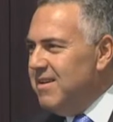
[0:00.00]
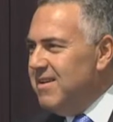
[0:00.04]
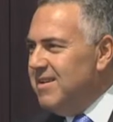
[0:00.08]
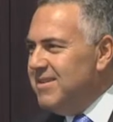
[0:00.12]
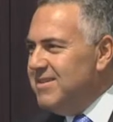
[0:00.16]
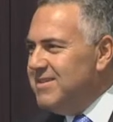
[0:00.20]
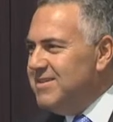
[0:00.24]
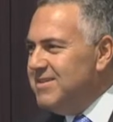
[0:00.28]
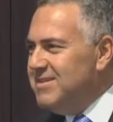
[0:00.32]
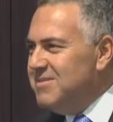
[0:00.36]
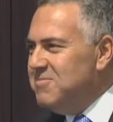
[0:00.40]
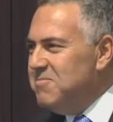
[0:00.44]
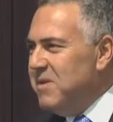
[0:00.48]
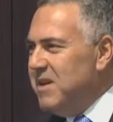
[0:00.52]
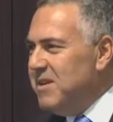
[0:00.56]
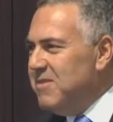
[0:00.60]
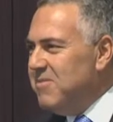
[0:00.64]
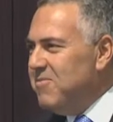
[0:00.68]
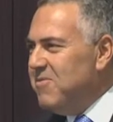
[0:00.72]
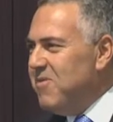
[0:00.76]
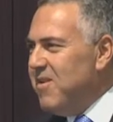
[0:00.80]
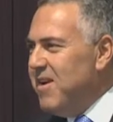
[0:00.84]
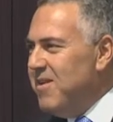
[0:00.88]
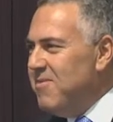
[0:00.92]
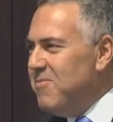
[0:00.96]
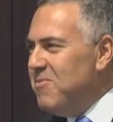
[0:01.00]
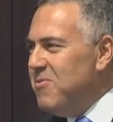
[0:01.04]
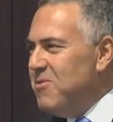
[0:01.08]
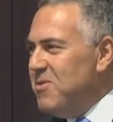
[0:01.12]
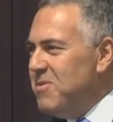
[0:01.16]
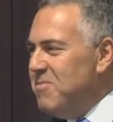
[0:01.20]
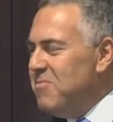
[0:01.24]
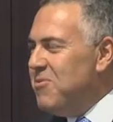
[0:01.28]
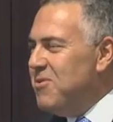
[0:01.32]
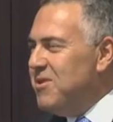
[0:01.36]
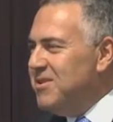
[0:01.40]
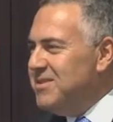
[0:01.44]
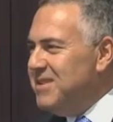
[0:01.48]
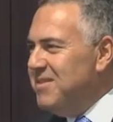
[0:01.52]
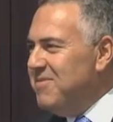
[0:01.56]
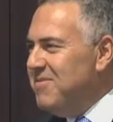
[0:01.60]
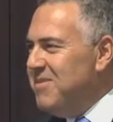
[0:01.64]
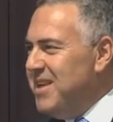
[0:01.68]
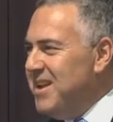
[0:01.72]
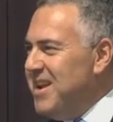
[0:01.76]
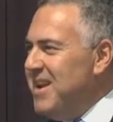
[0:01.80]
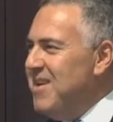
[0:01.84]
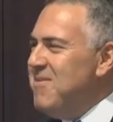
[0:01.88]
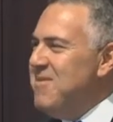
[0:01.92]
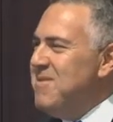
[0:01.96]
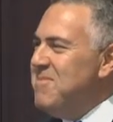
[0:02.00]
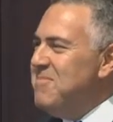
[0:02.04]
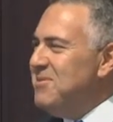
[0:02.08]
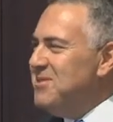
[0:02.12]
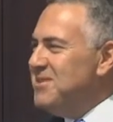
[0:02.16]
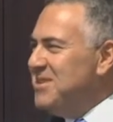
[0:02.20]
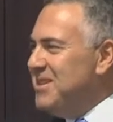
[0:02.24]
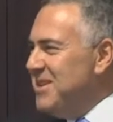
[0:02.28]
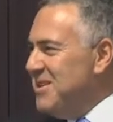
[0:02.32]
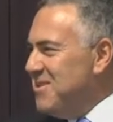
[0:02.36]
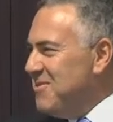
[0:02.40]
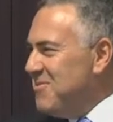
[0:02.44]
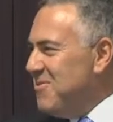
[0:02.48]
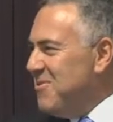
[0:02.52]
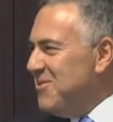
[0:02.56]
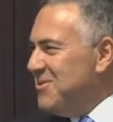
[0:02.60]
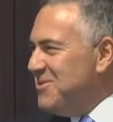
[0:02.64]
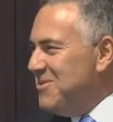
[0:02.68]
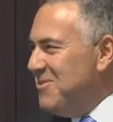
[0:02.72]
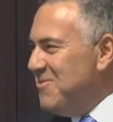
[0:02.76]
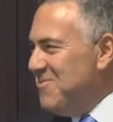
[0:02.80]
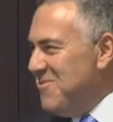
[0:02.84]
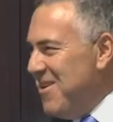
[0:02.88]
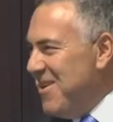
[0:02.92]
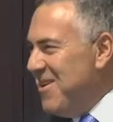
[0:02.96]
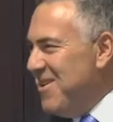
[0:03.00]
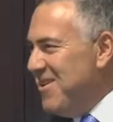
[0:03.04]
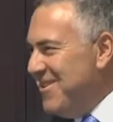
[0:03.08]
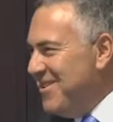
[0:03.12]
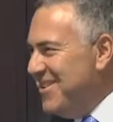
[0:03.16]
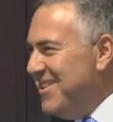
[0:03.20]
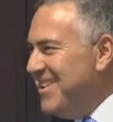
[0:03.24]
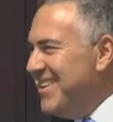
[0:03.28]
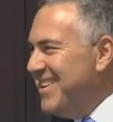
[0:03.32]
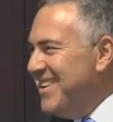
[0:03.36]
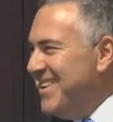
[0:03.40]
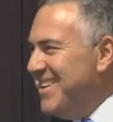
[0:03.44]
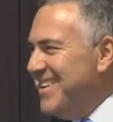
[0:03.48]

I suspect far more impressive than our embassy across the road.